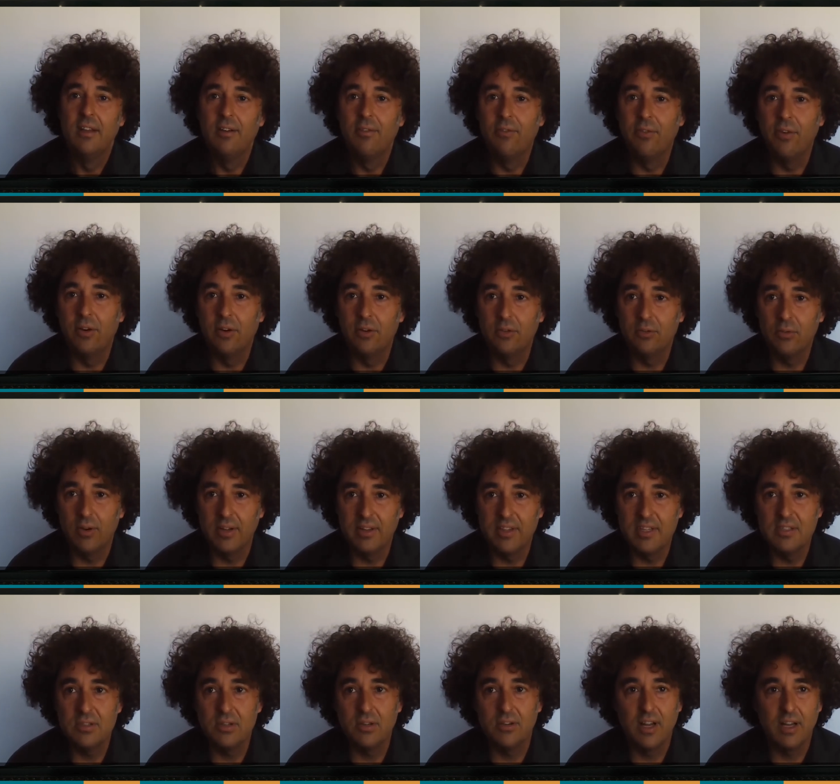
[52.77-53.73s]
for
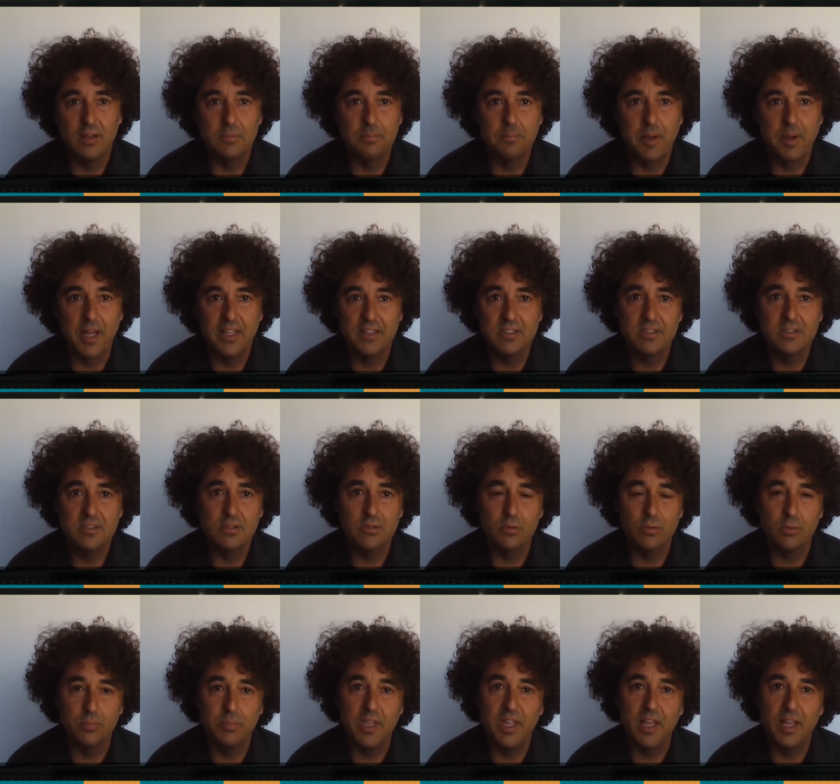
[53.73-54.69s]
traditional paths
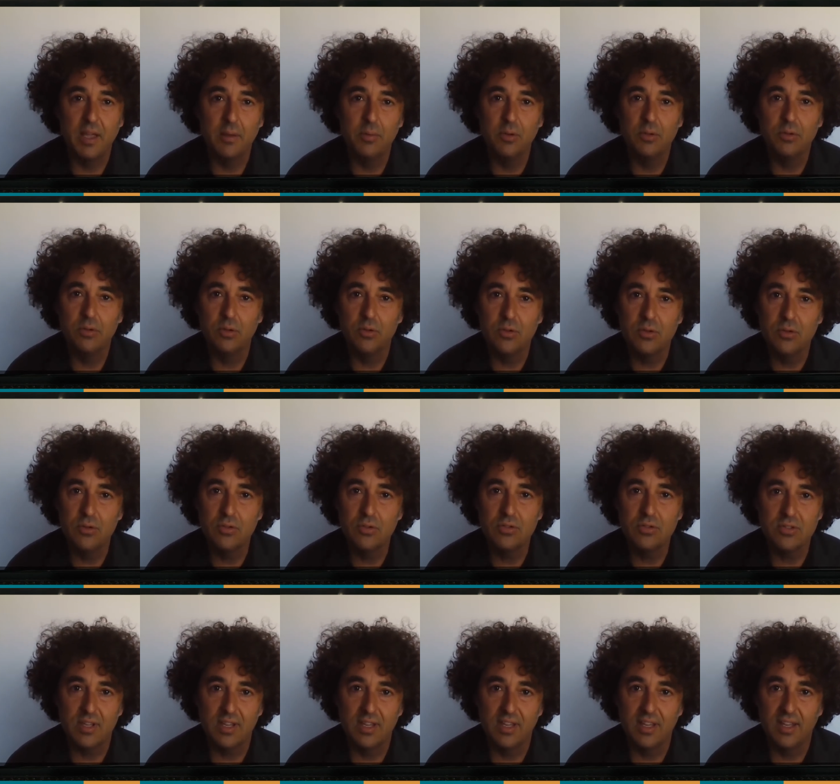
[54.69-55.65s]
to be able to
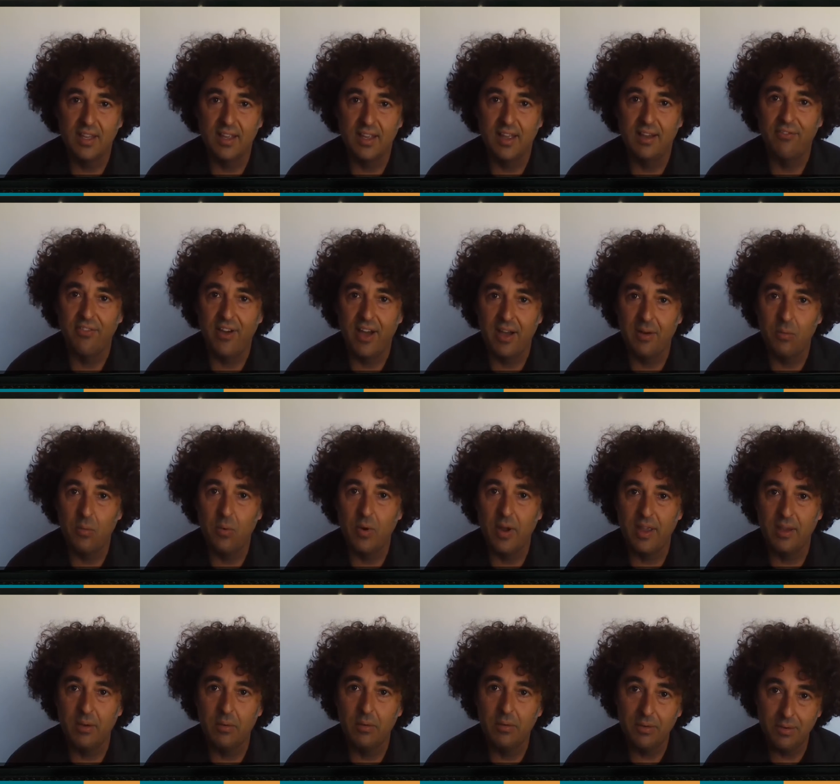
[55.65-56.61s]
use in a fun
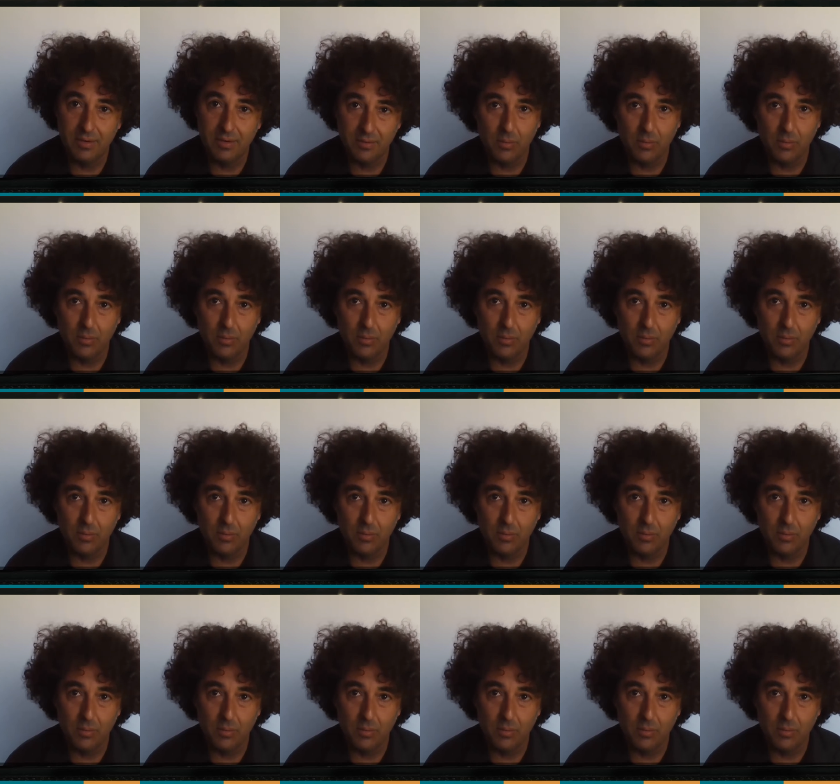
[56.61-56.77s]
way